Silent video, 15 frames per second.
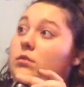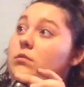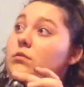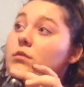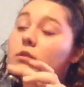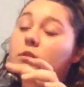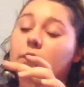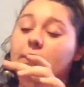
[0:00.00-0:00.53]

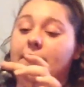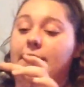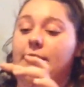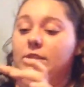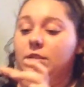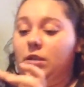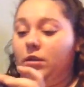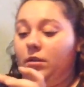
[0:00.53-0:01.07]
As long as
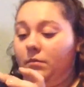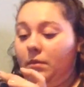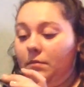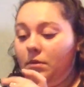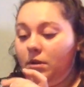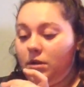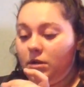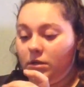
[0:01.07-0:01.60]
it's not on my
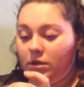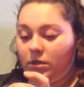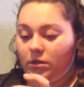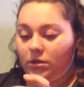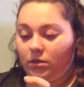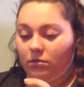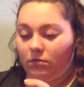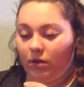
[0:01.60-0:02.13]
brush,
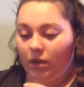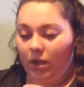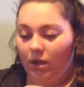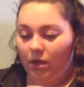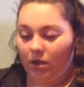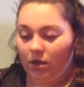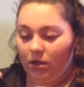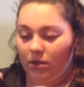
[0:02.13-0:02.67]
it's
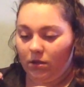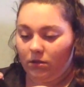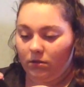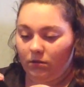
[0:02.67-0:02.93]
okay.